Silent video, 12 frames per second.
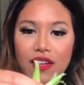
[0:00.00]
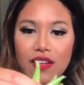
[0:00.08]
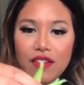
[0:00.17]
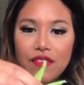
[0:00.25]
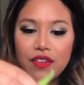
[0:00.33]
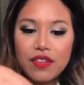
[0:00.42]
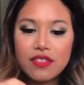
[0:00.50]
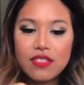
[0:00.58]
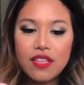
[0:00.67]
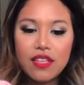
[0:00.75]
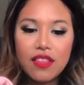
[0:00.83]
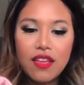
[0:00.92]
if you can
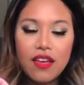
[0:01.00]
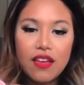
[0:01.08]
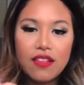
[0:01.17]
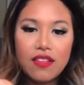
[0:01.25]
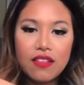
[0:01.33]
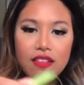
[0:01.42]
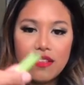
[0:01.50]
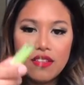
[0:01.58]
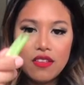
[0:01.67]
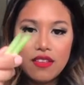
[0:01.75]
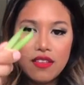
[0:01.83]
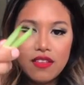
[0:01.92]
see that
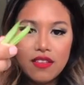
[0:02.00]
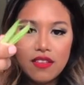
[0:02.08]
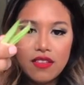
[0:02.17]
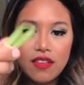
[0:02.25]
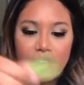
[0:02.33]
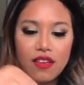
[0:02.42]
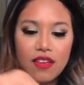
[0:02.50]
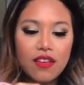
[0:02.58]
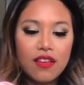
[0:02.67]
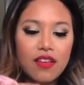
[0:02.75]
there.